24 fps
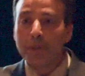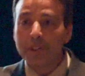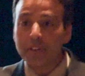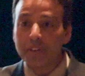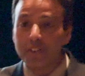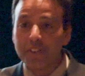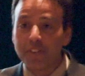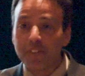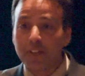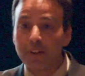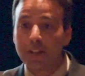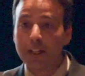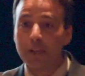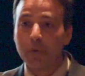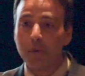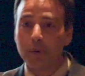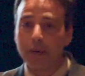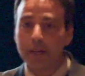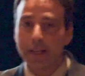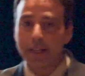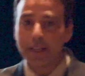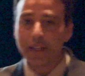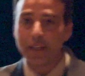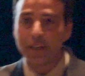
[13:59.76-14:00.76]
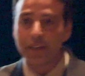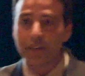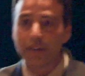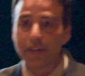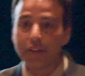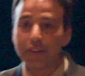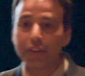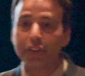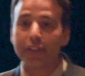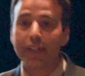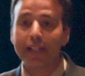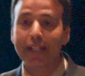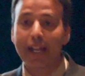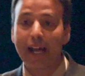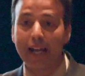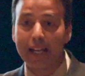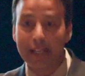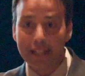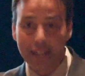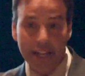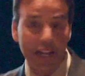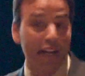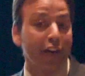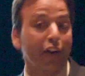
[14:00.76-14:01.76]
But the first one I hear is just,
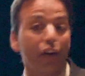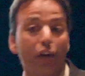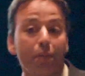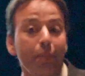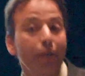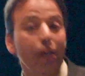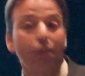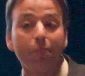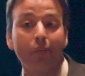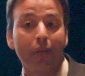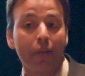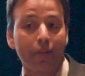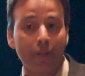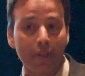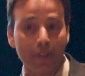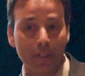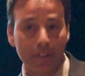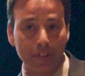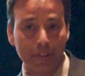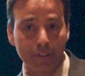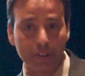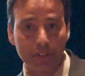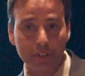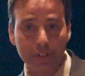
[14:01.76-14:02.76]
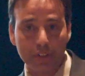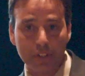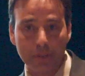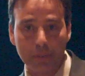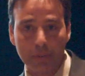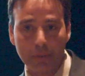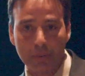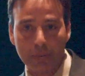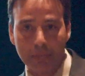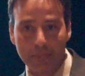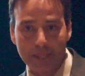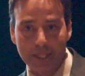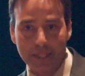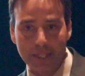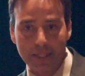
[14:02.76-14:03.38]
I care about my relationship with